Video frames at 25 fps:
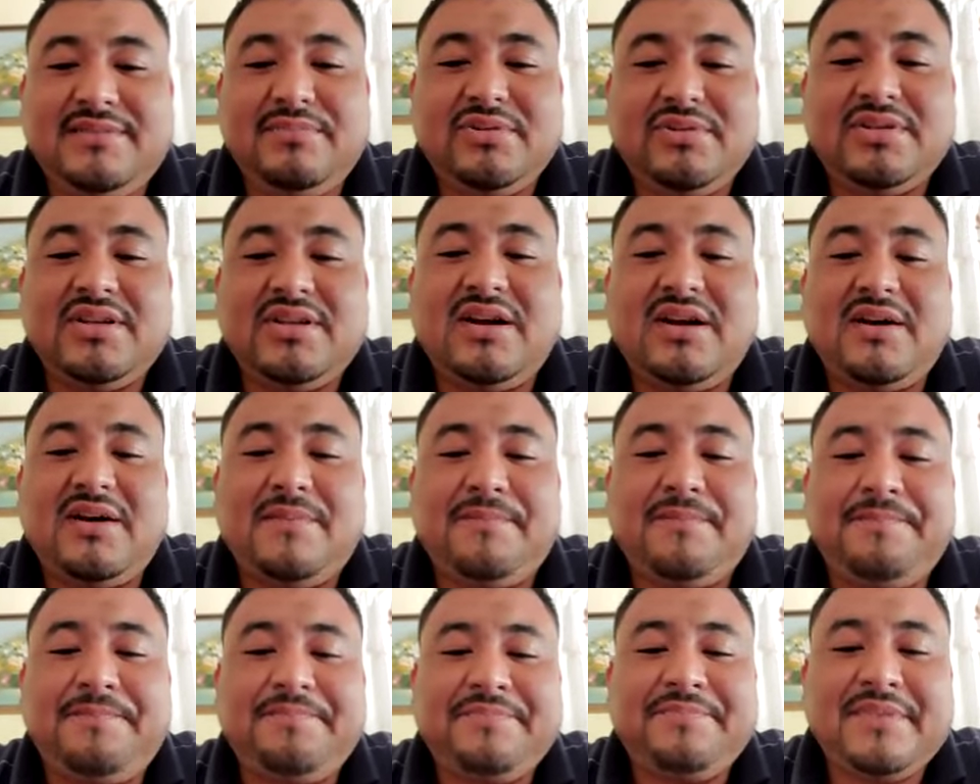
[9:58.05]
But
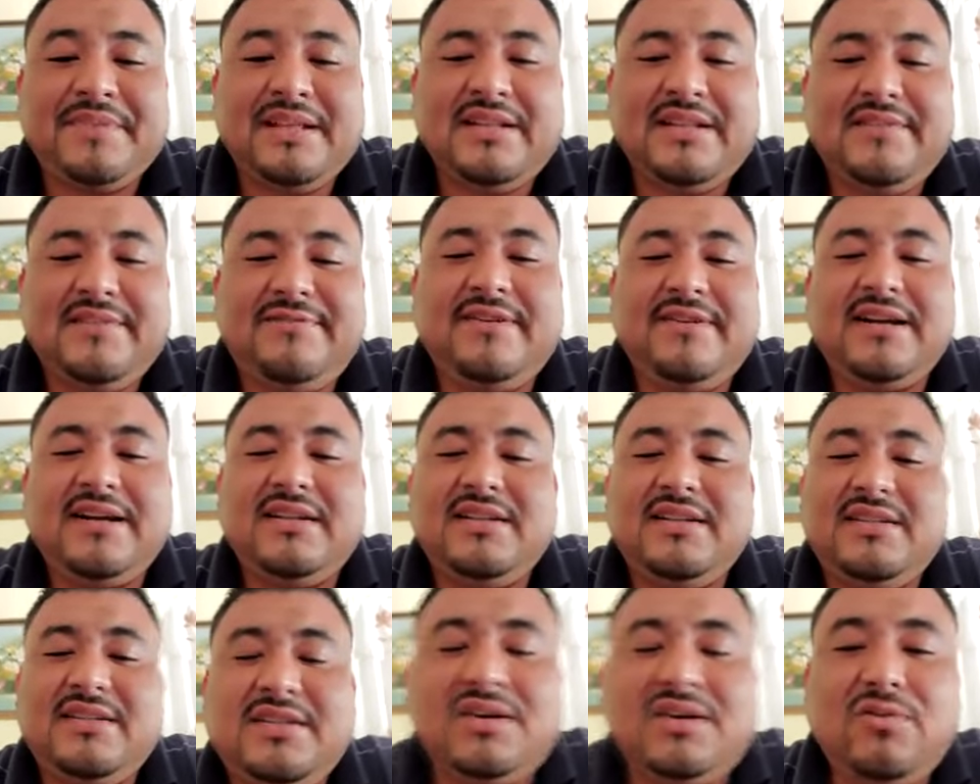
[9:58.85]
the fact
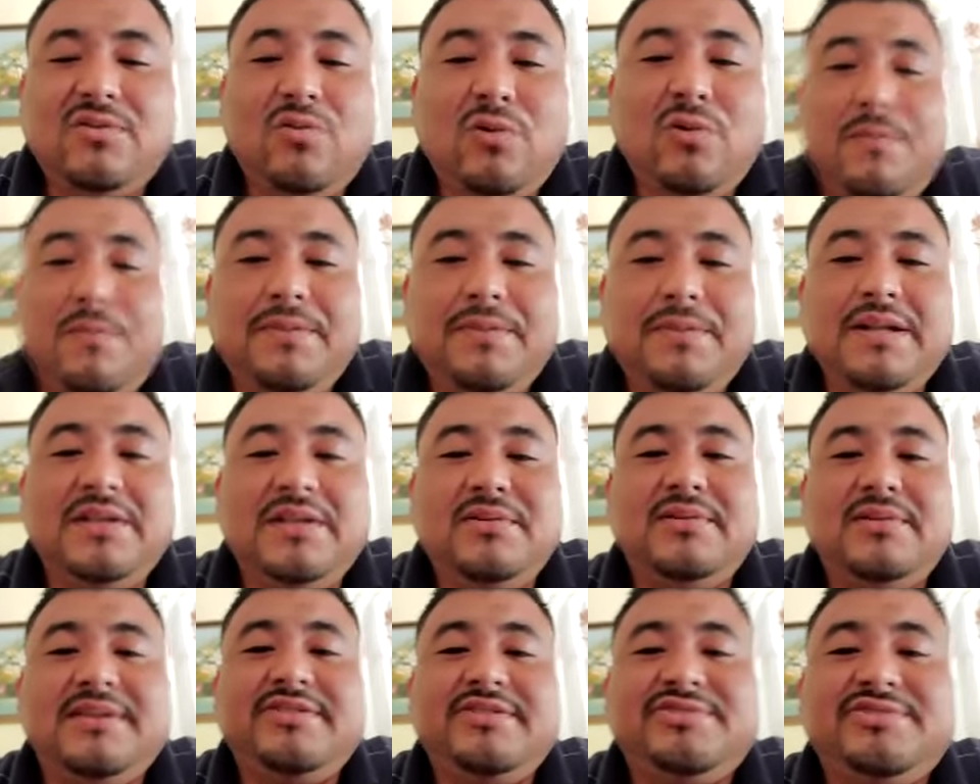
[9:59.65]
that you're open
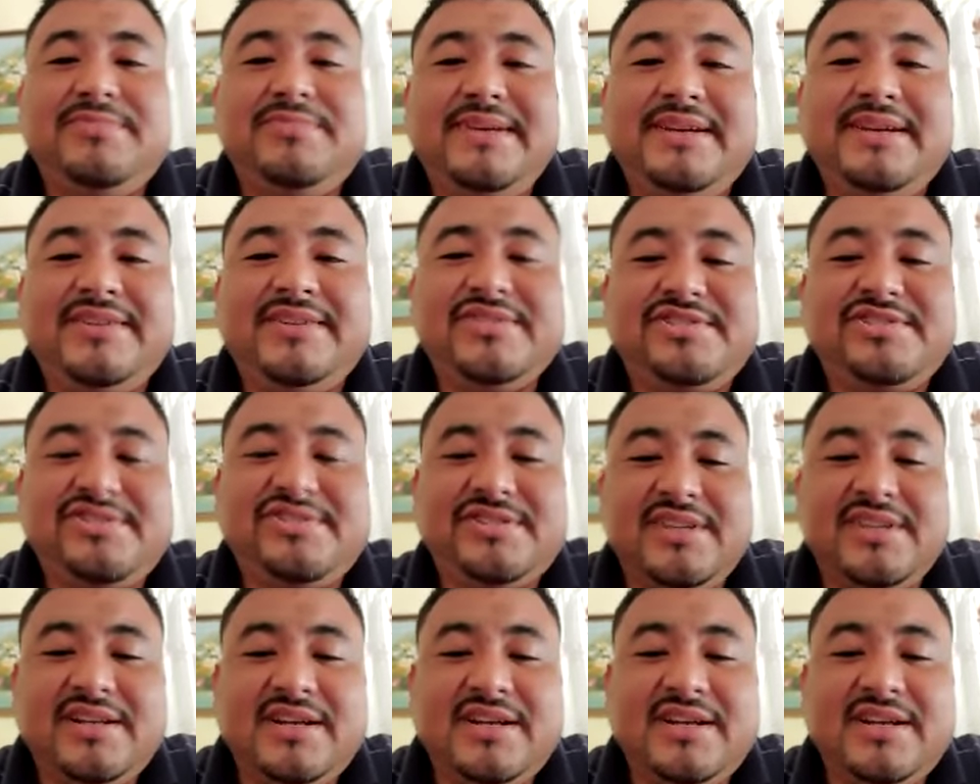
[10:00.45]
to it speaks